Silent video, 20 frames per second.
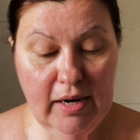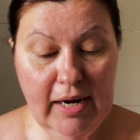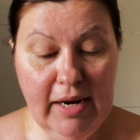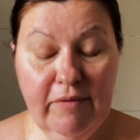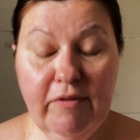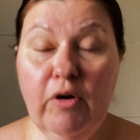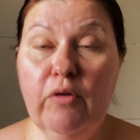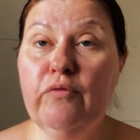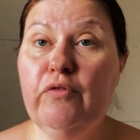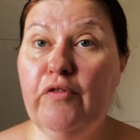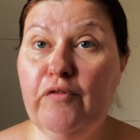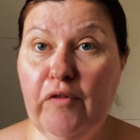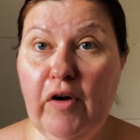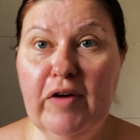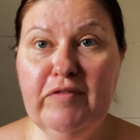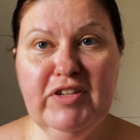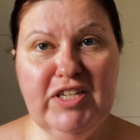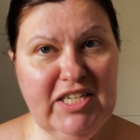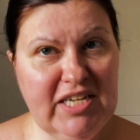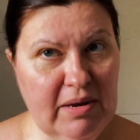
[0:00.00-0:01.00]
Leave it on for
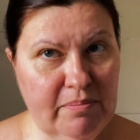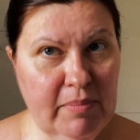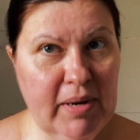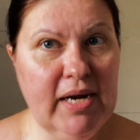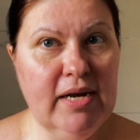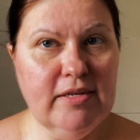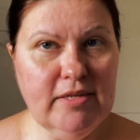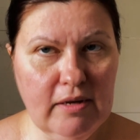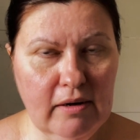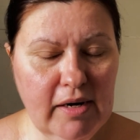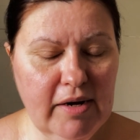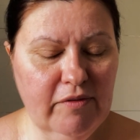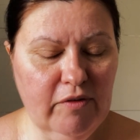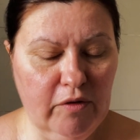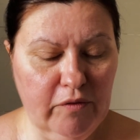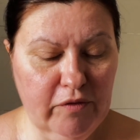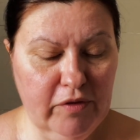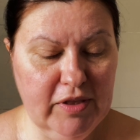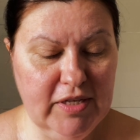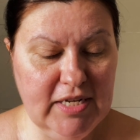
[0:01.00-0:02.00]
5 to 10 minutes. I'll leave it
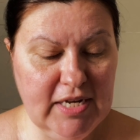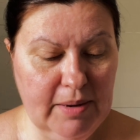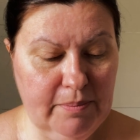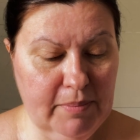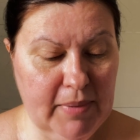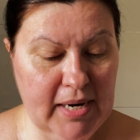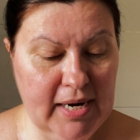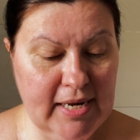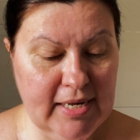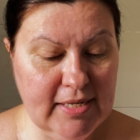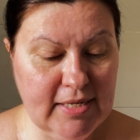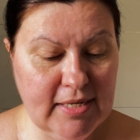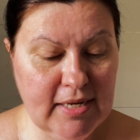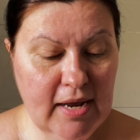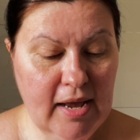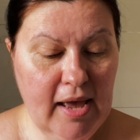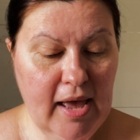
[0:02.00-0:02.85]
on for the 10 minutes.